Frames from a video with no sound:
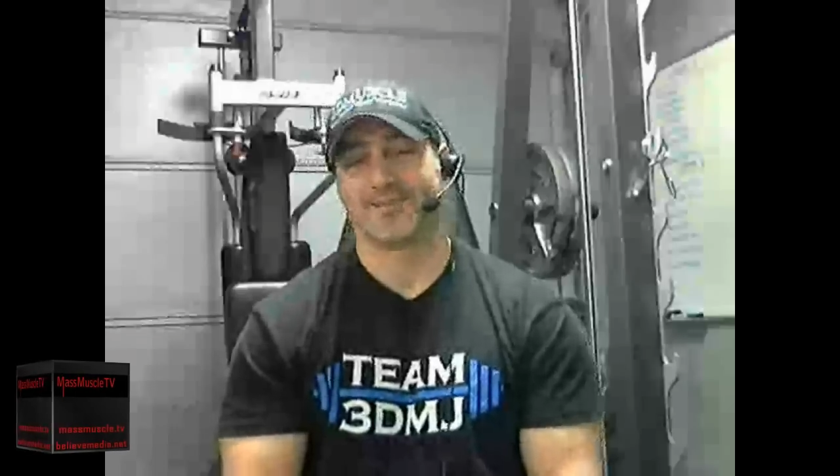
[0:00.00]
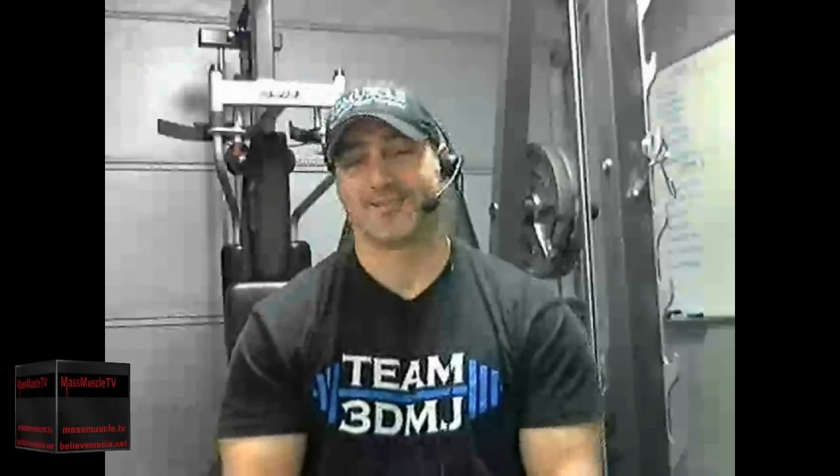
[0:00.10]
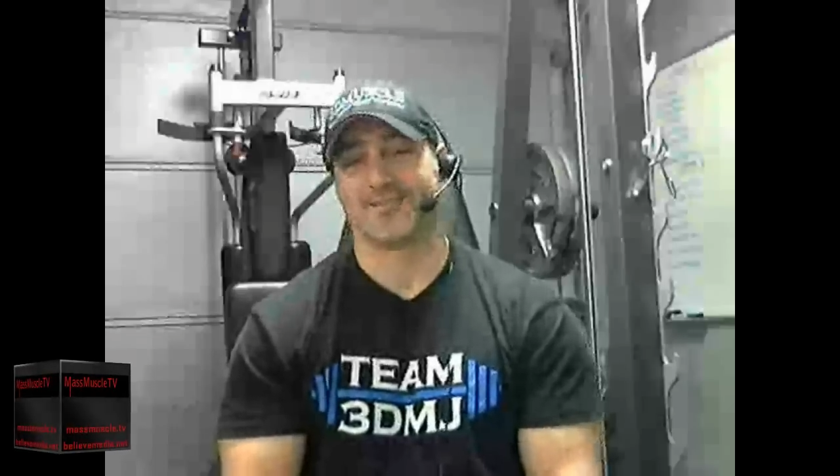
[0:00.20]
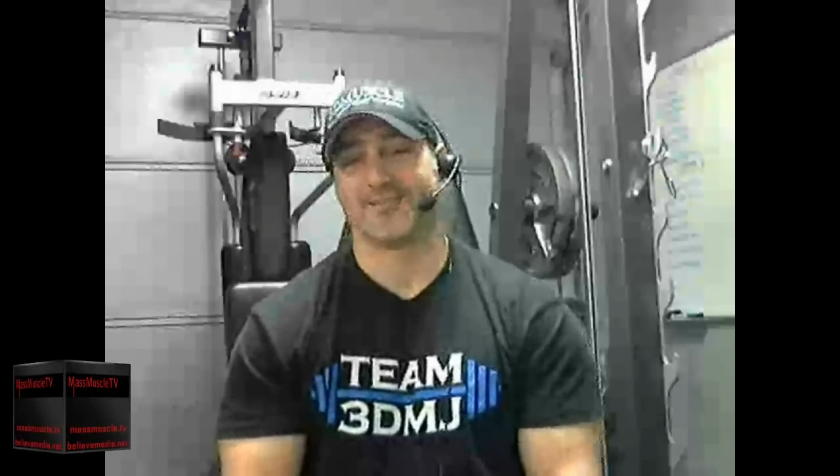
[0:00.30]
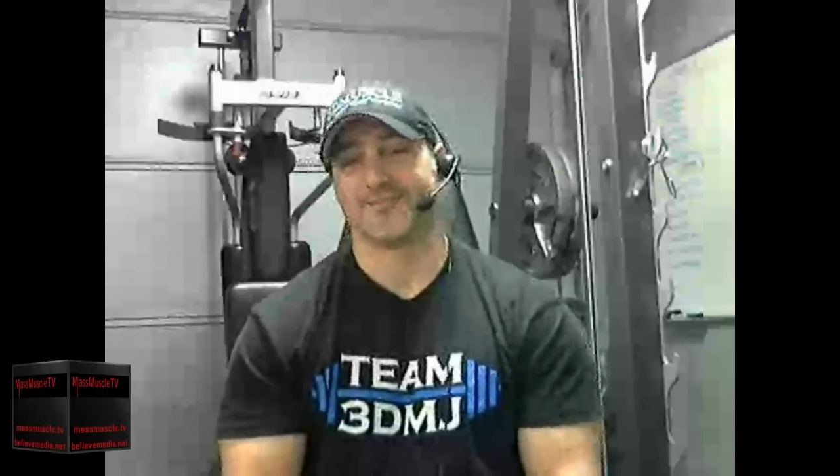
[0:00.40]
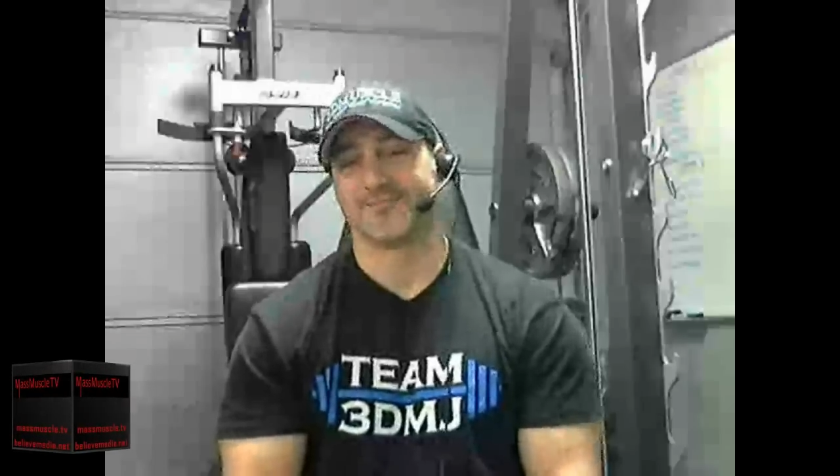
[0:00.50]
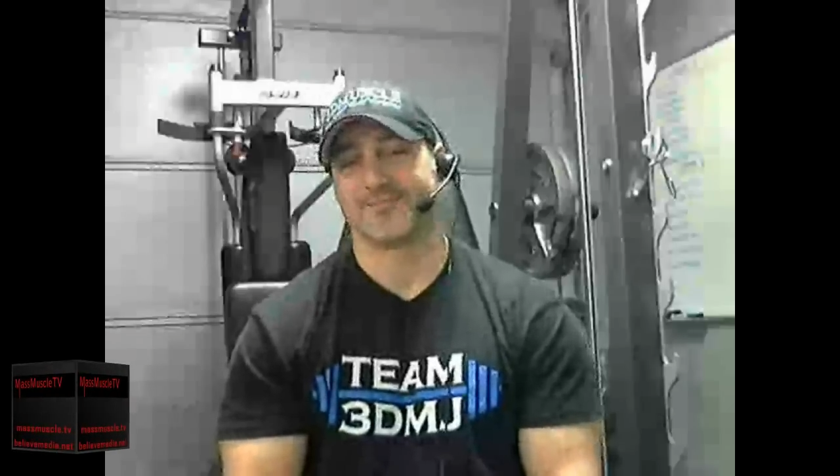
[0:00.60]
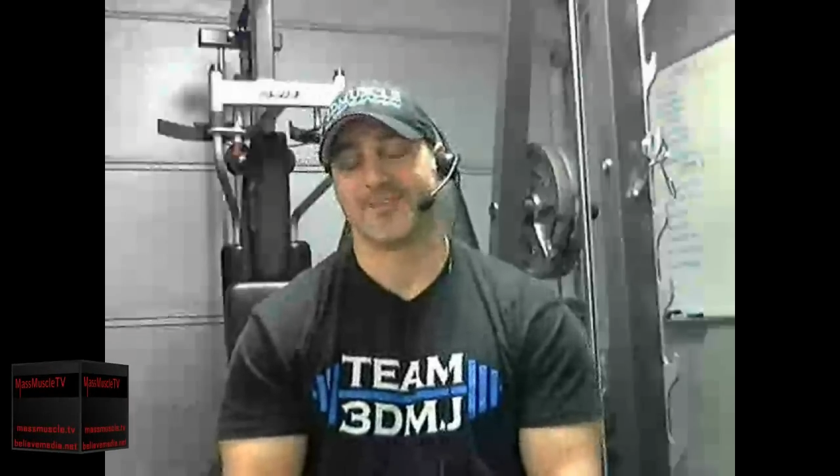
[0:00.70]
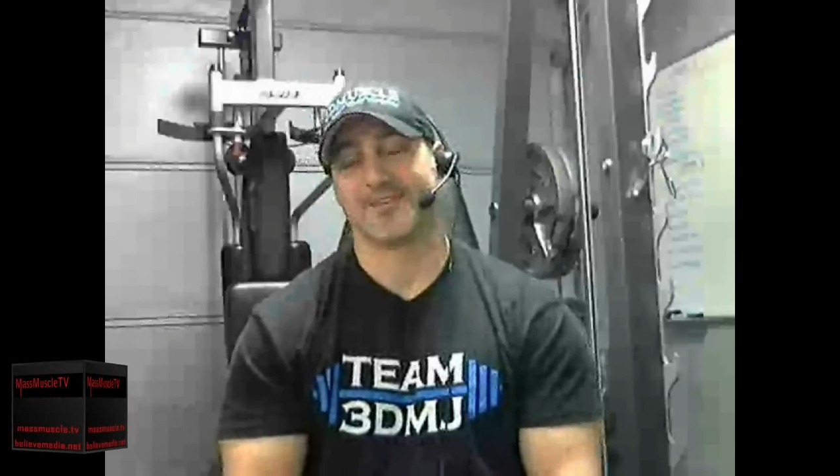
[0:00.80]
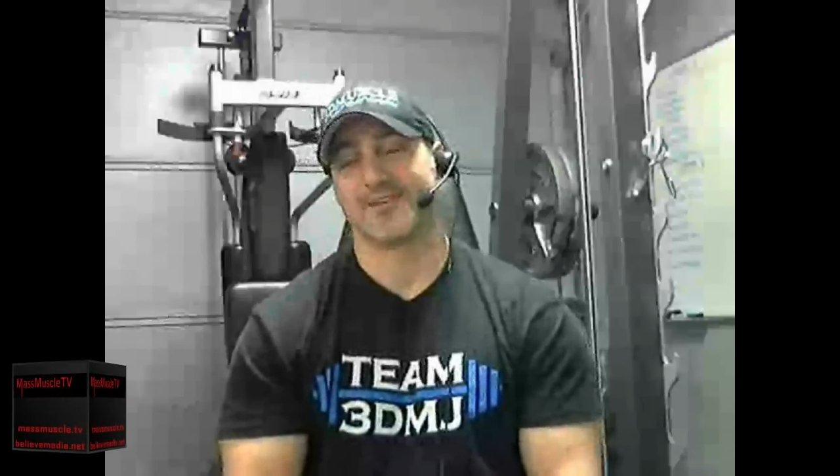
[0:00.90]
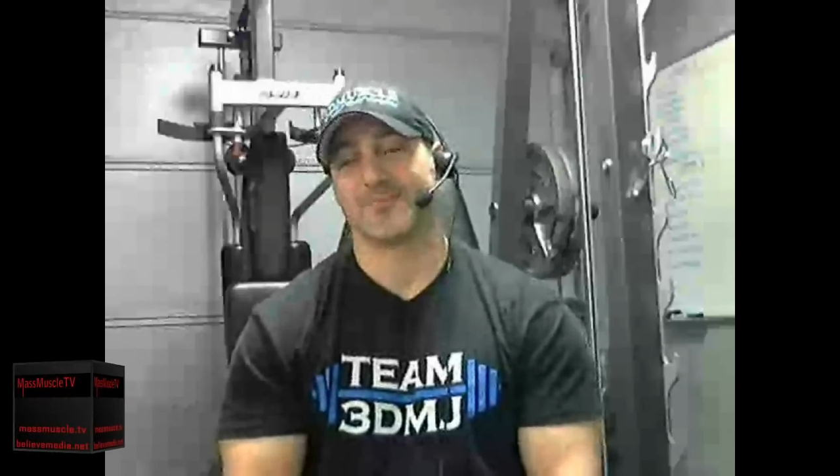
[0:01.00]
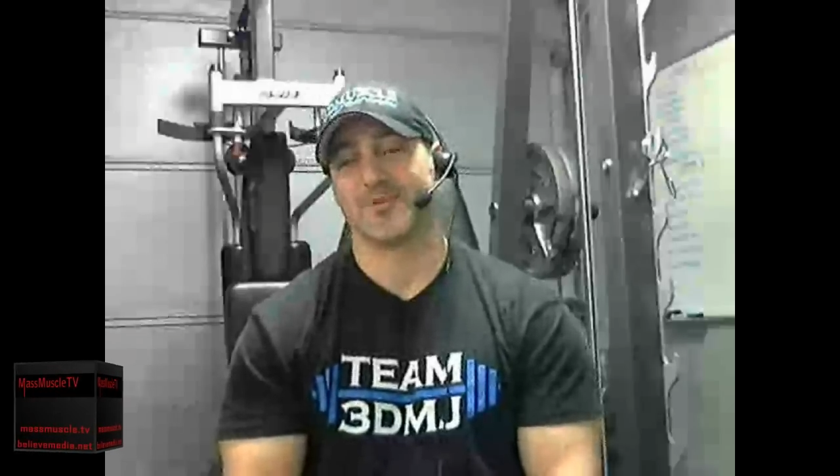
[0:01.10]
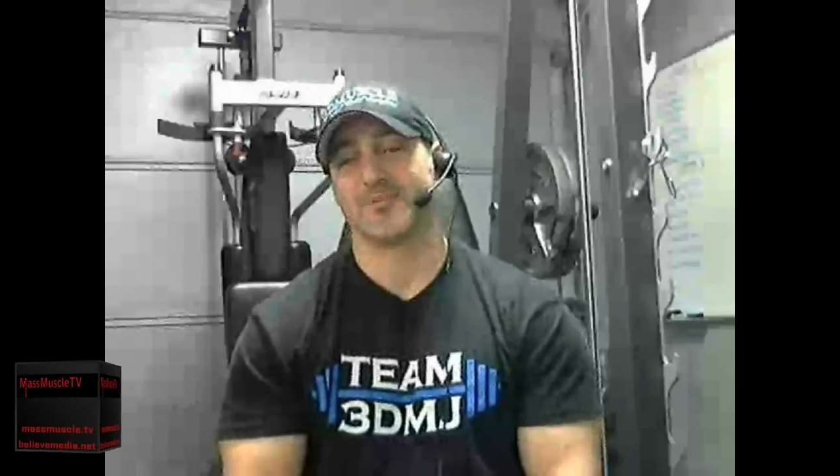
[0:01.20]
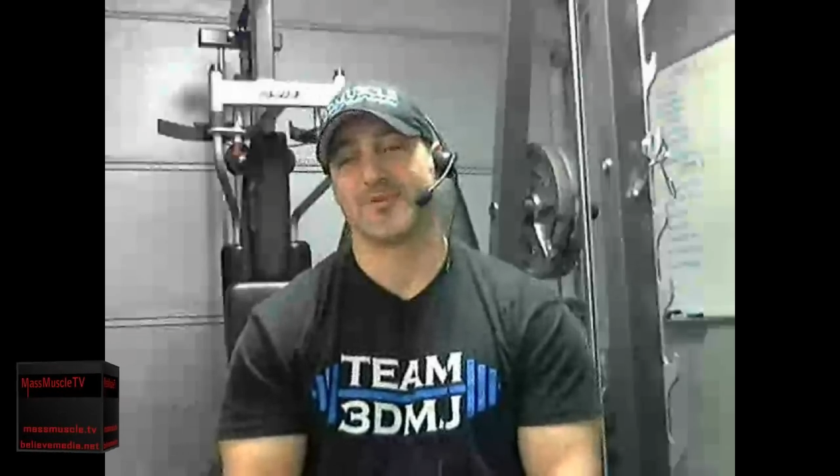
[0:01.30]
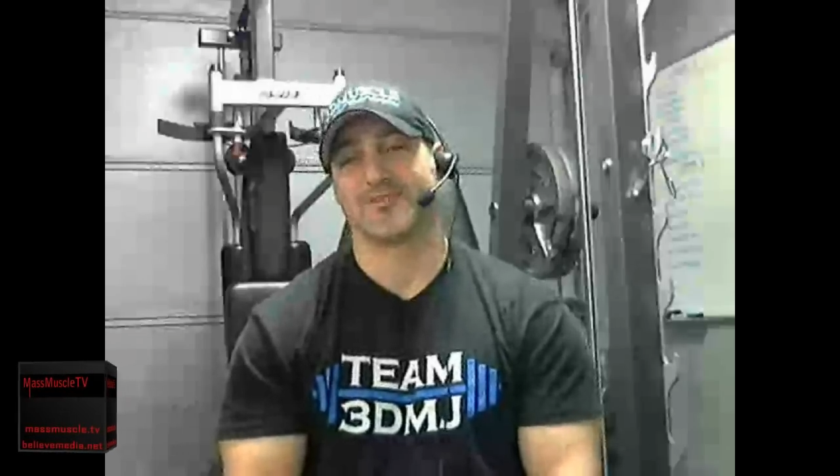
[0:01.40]
So that's how I
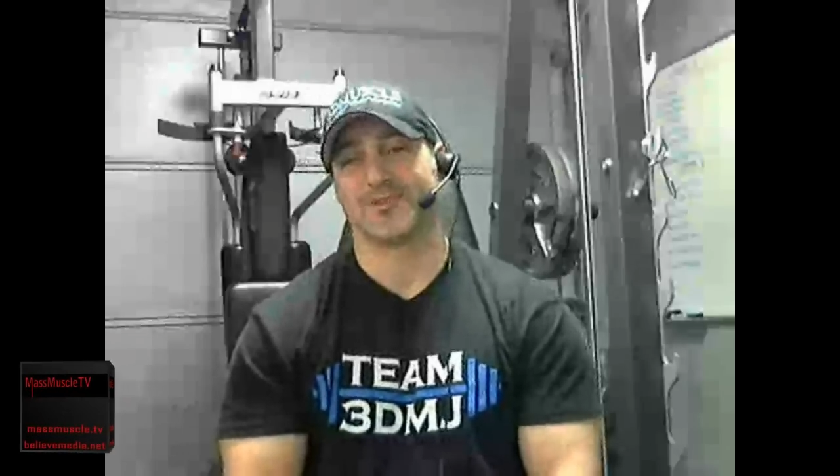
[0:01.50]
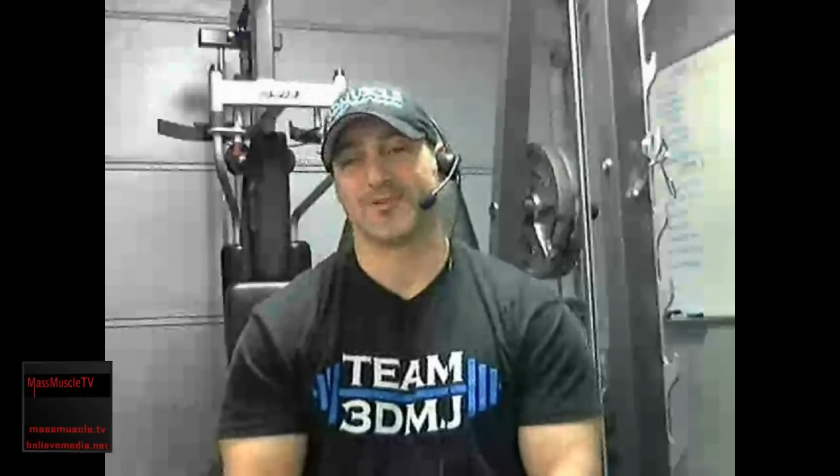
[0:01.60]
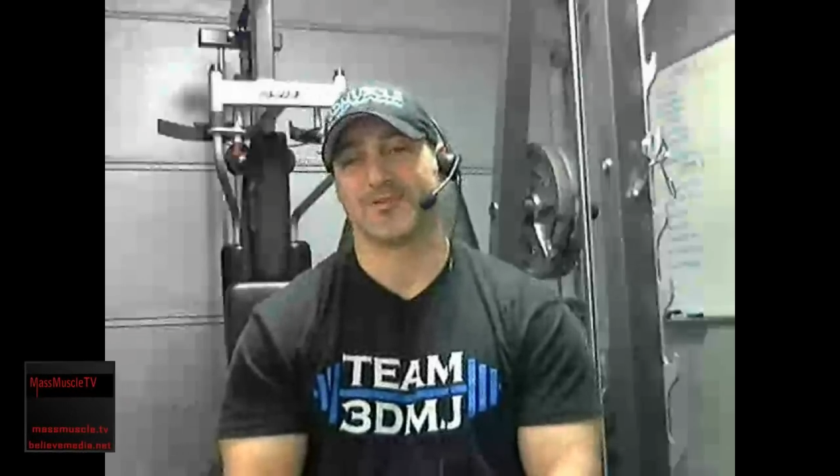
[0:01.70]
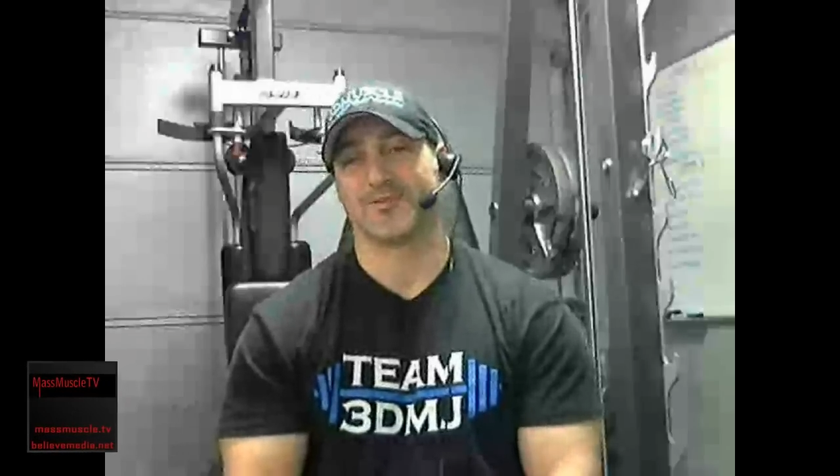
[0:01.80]
pretty much learned.